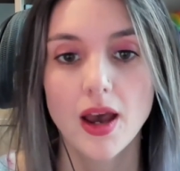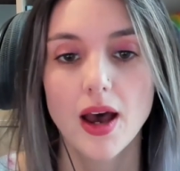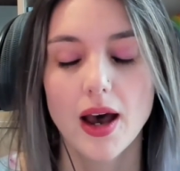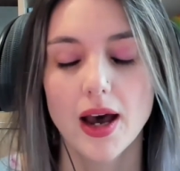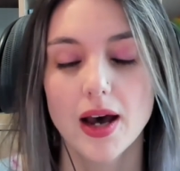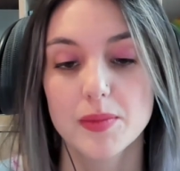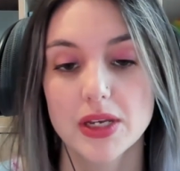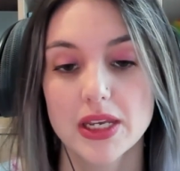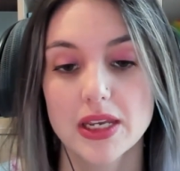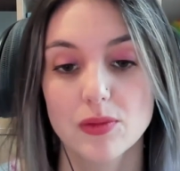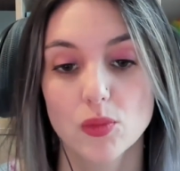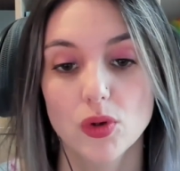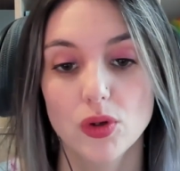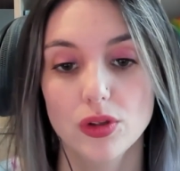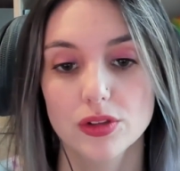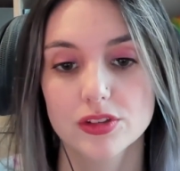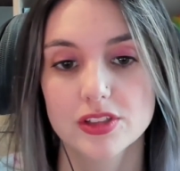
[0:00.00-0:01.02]
Um, it
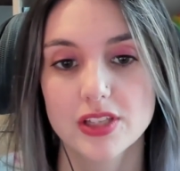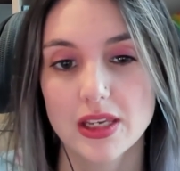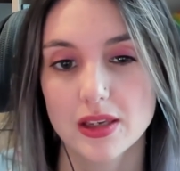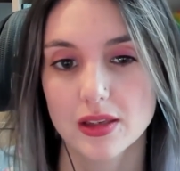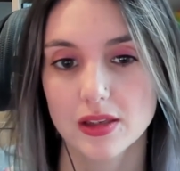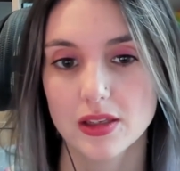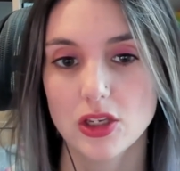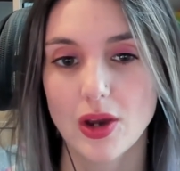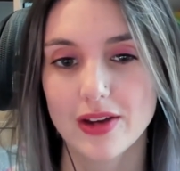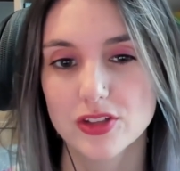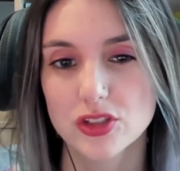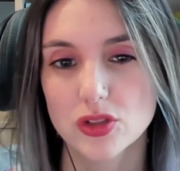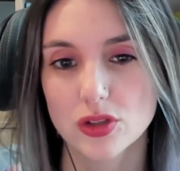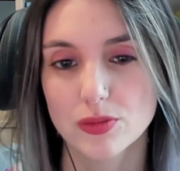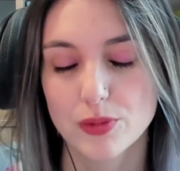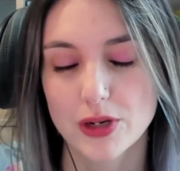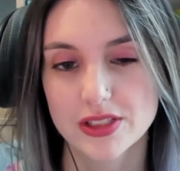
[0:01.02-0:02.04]
will take, you have to
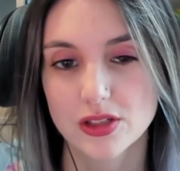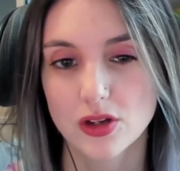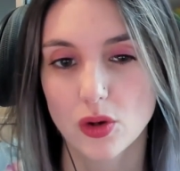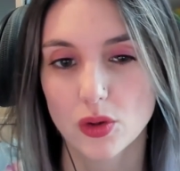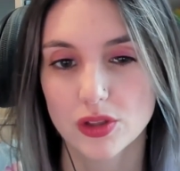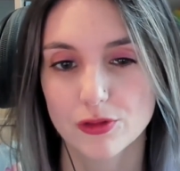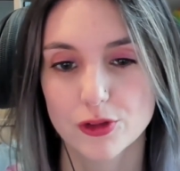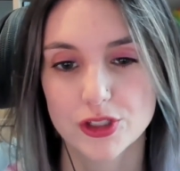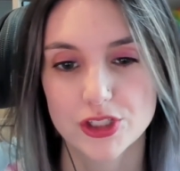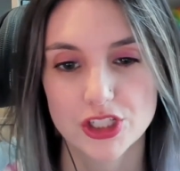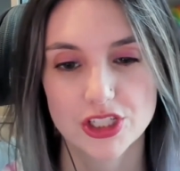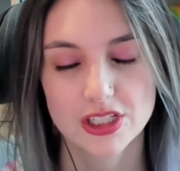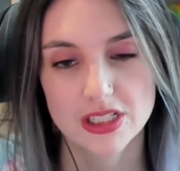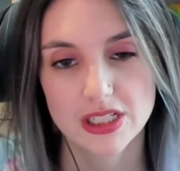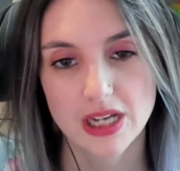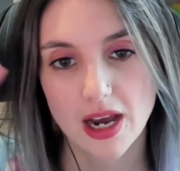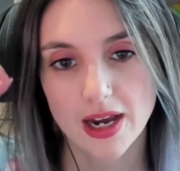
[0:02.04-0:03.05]
sort of press and hold it for just
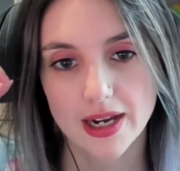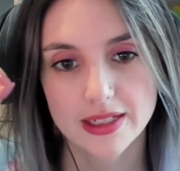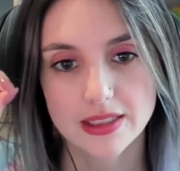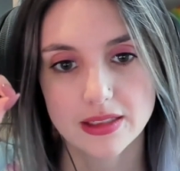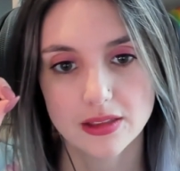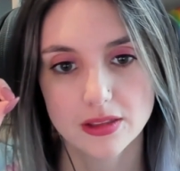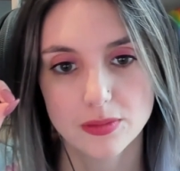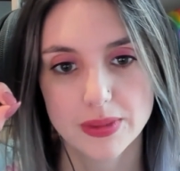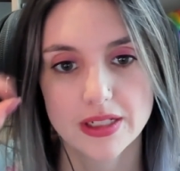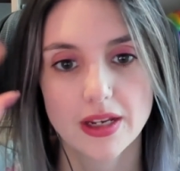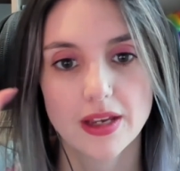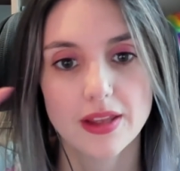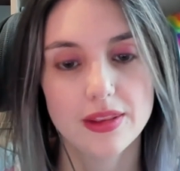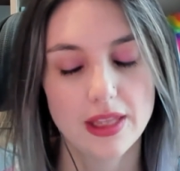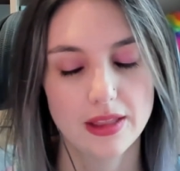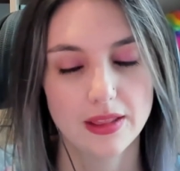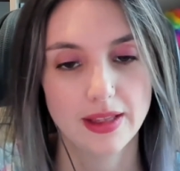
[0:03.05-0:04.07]
a tiny little bit
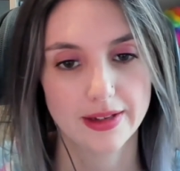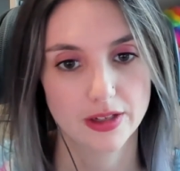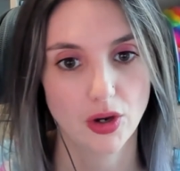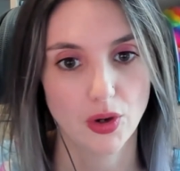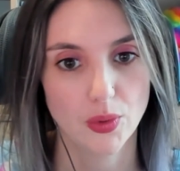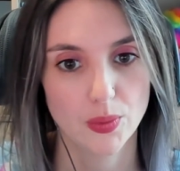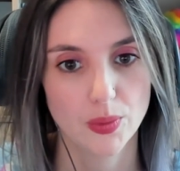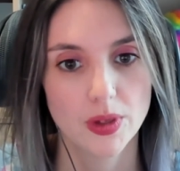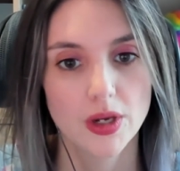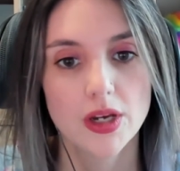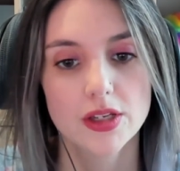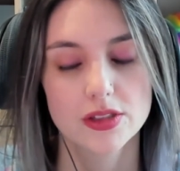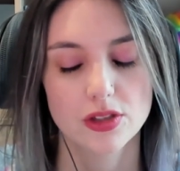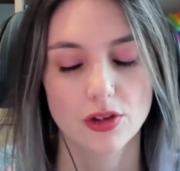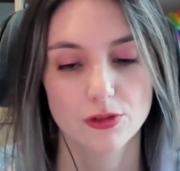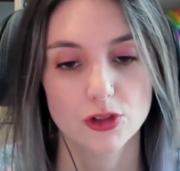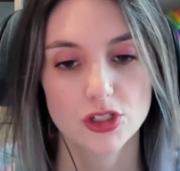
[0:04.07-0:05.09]
and then let go.
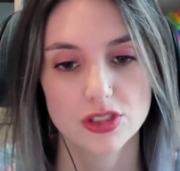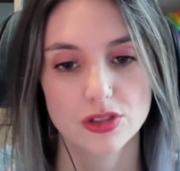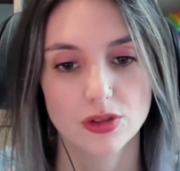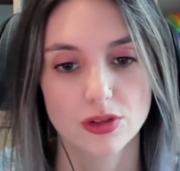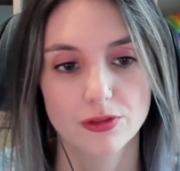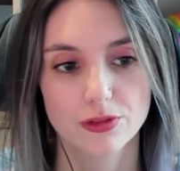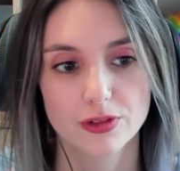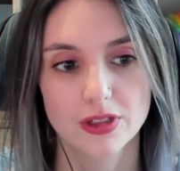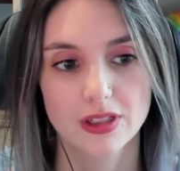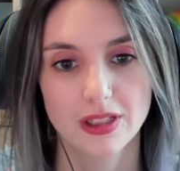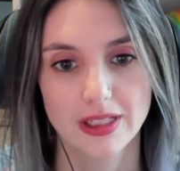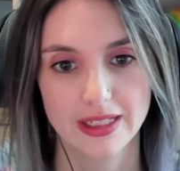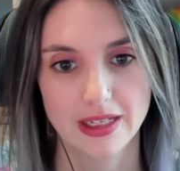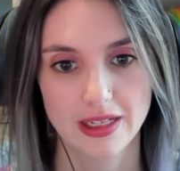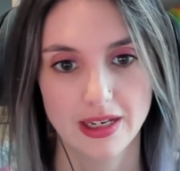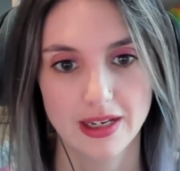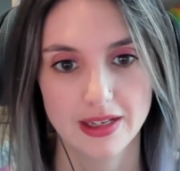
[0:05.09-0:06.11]
So if you're just sort of
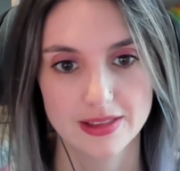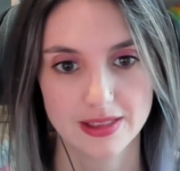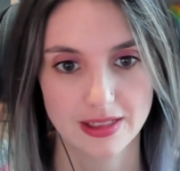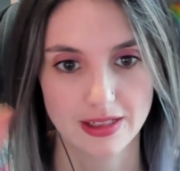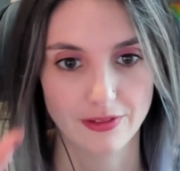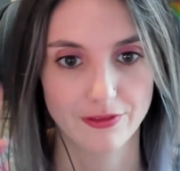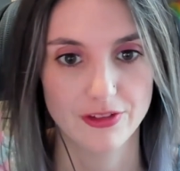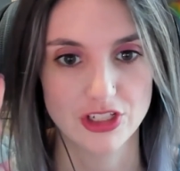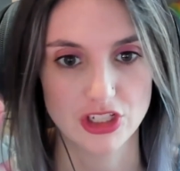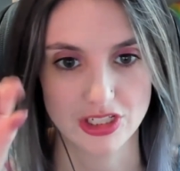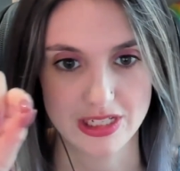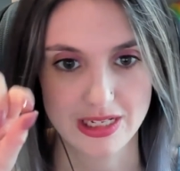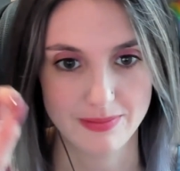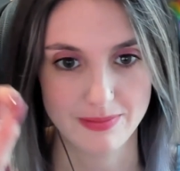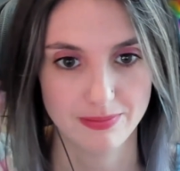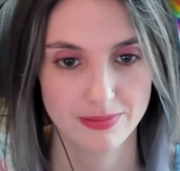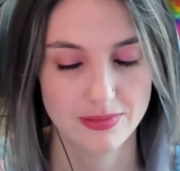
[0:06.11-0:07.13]
clicking it as like a
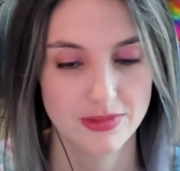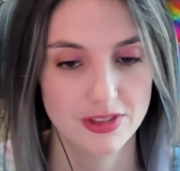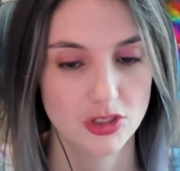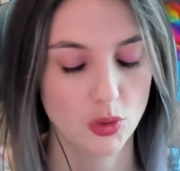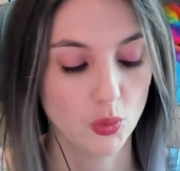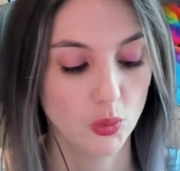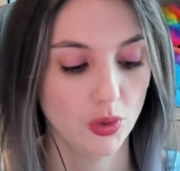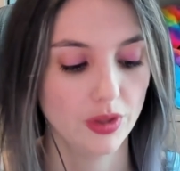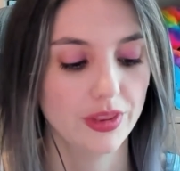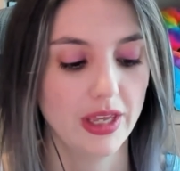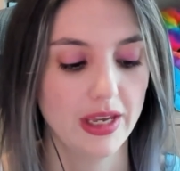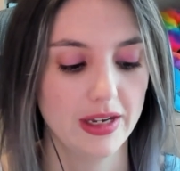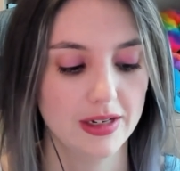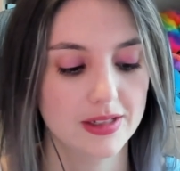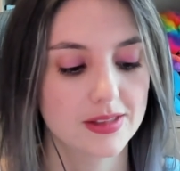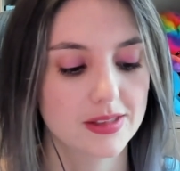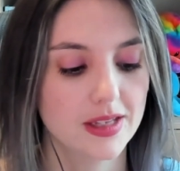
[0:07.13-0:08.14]
fidgety tool, then
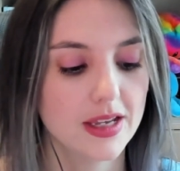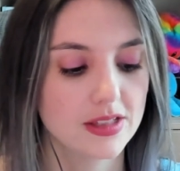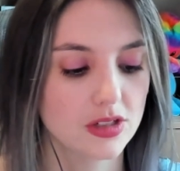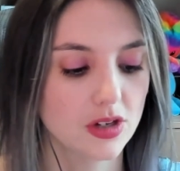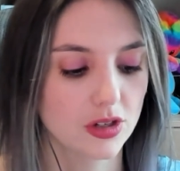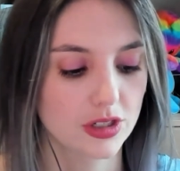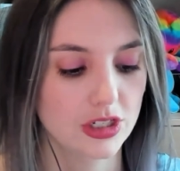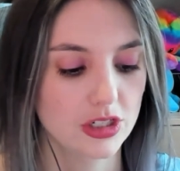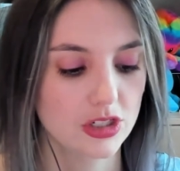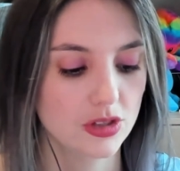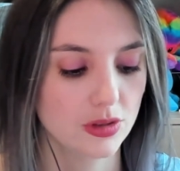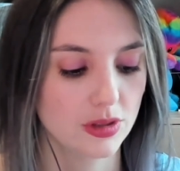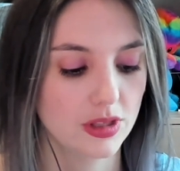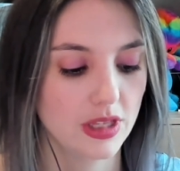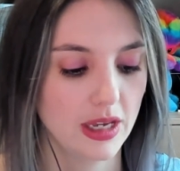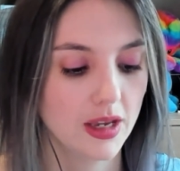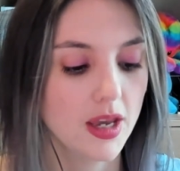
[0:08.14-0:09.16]
it's it's not going to do the
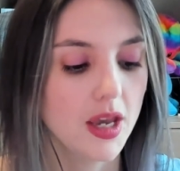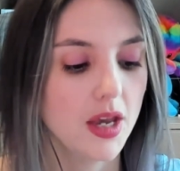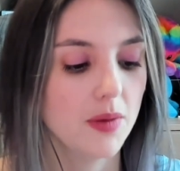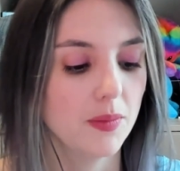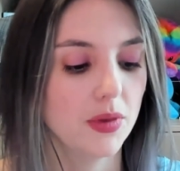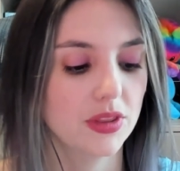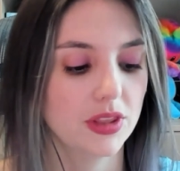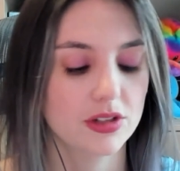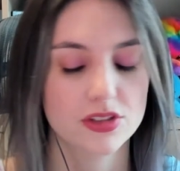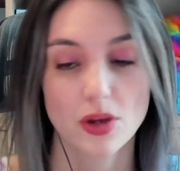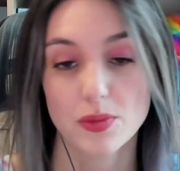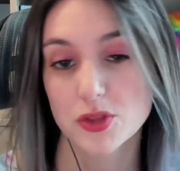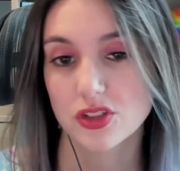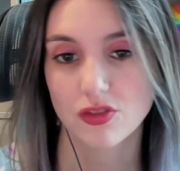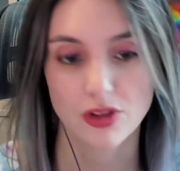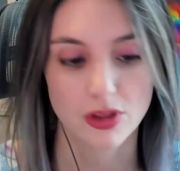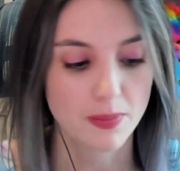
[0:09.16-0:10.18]
thing. But there's
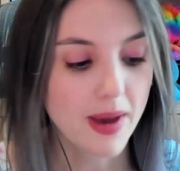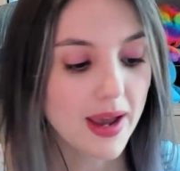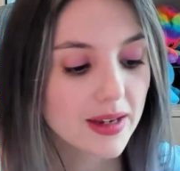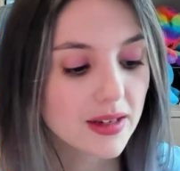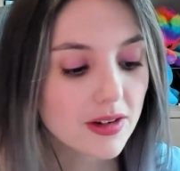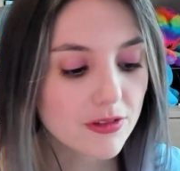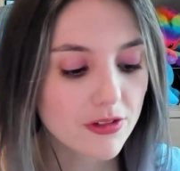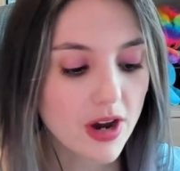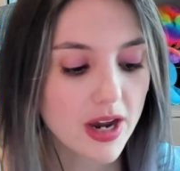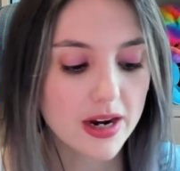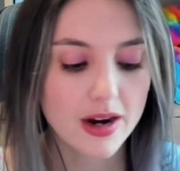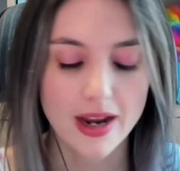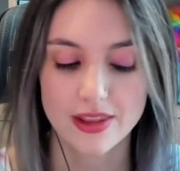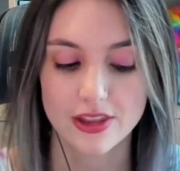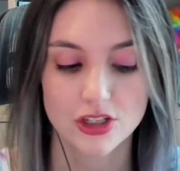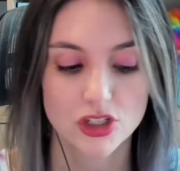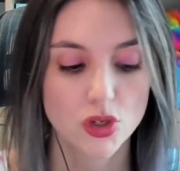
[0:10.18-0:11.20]
options for the magnifier
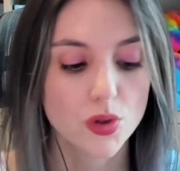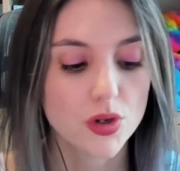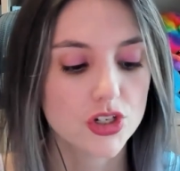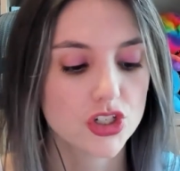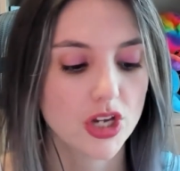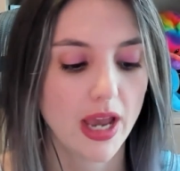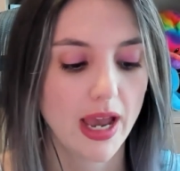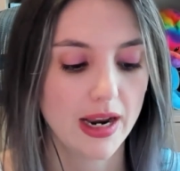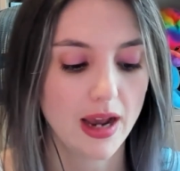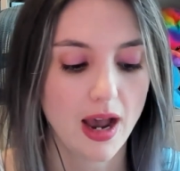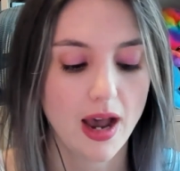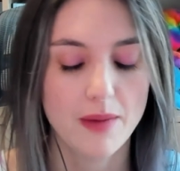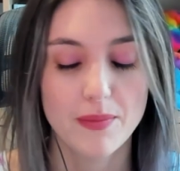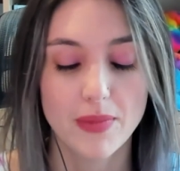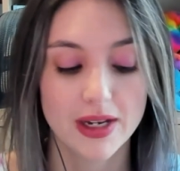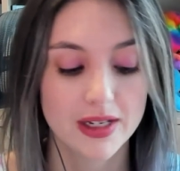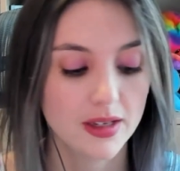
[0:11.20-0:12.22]
and the torch. And
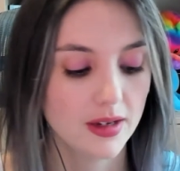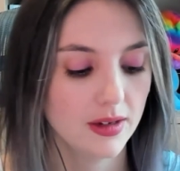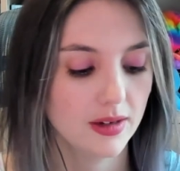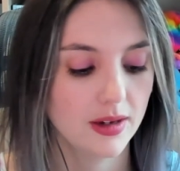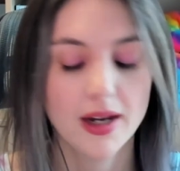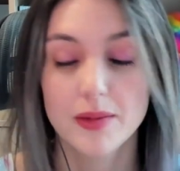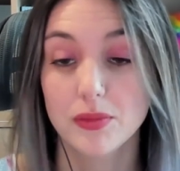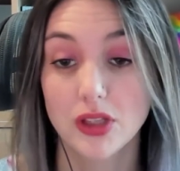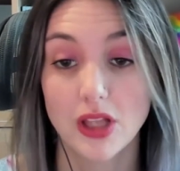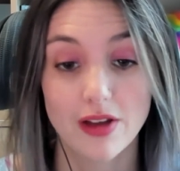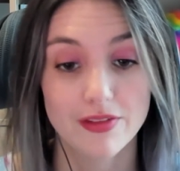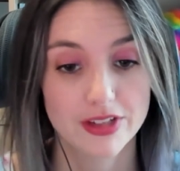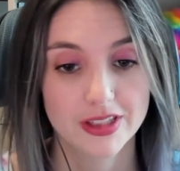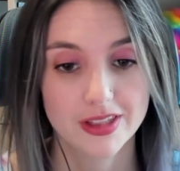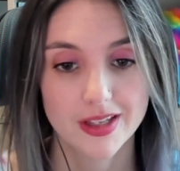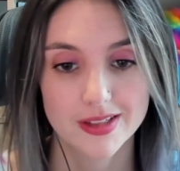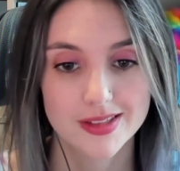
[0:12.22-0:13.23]
uh, Mikah, I'm
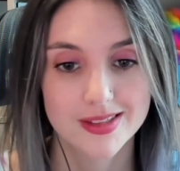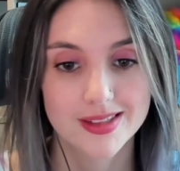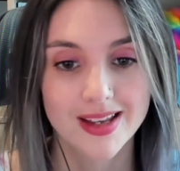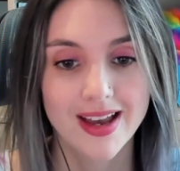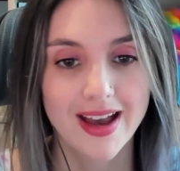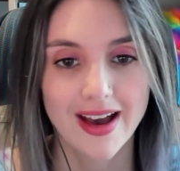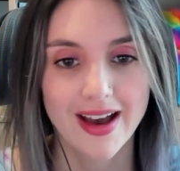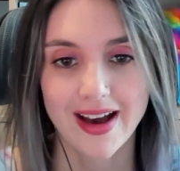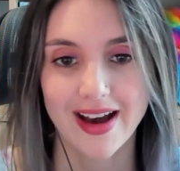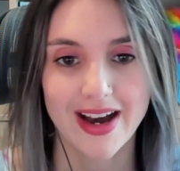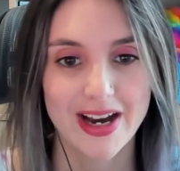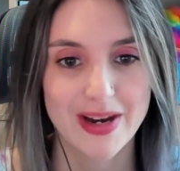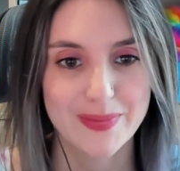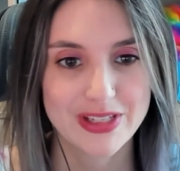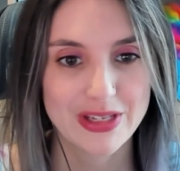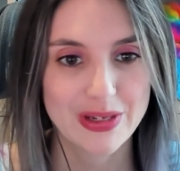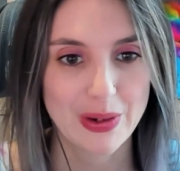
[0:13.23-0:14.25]
loving this. Mm-hmm.
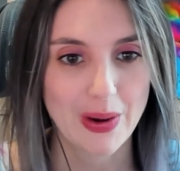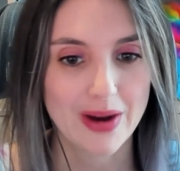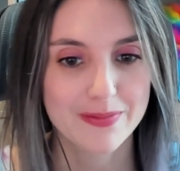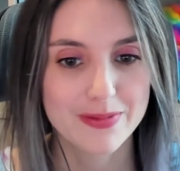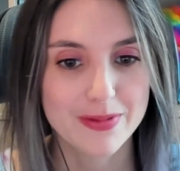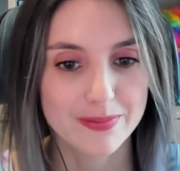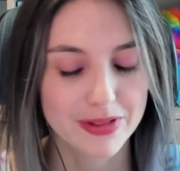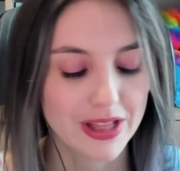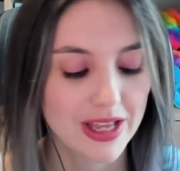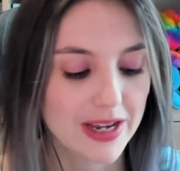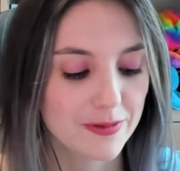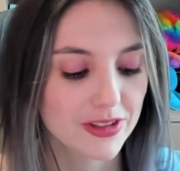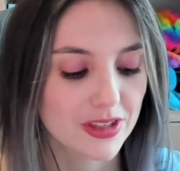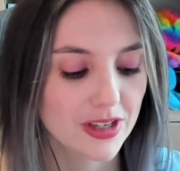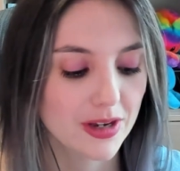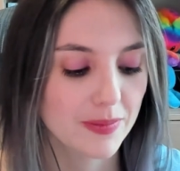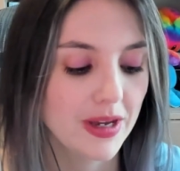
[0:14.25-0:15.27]
Um, you know, I've been playing with
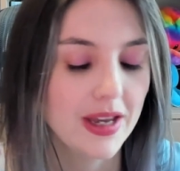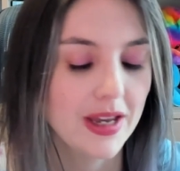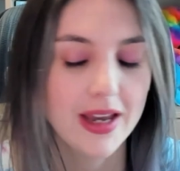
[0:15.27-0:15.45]
them.